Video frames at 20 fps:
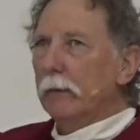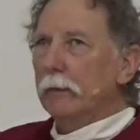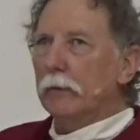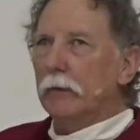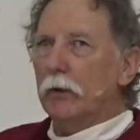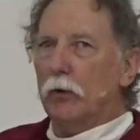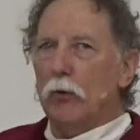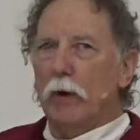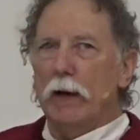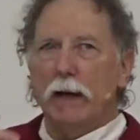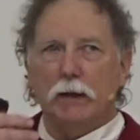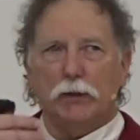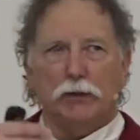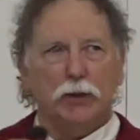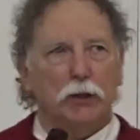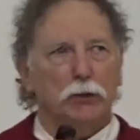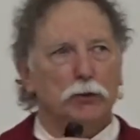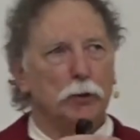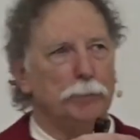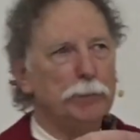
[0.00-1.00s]
The greatest
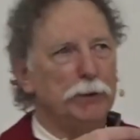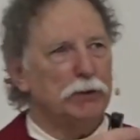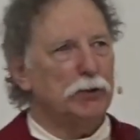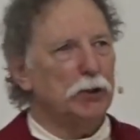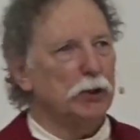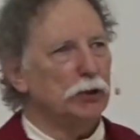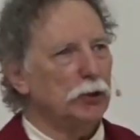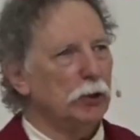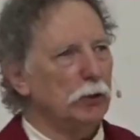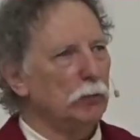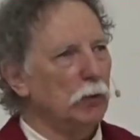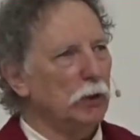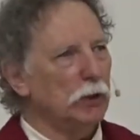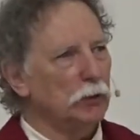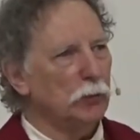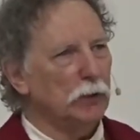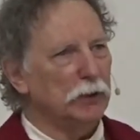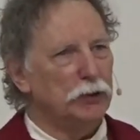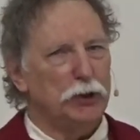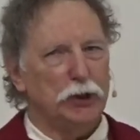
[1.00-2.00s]
interposition was
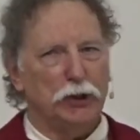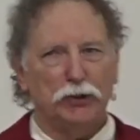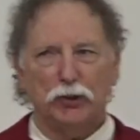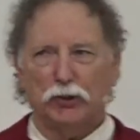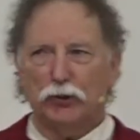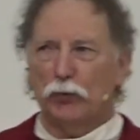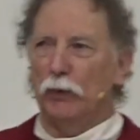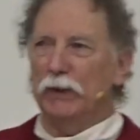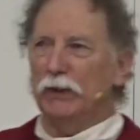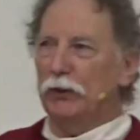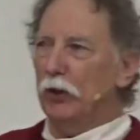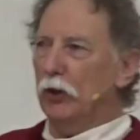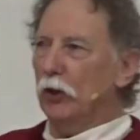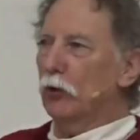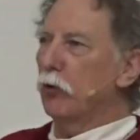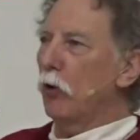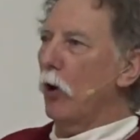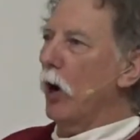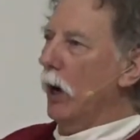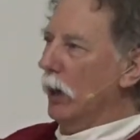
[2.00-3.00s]
when Jesus went to the
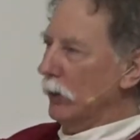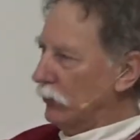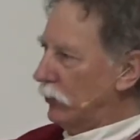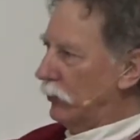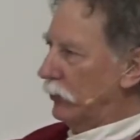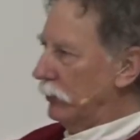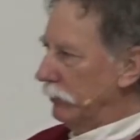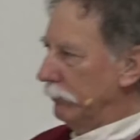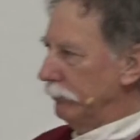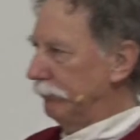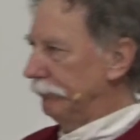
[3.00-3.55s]
cross.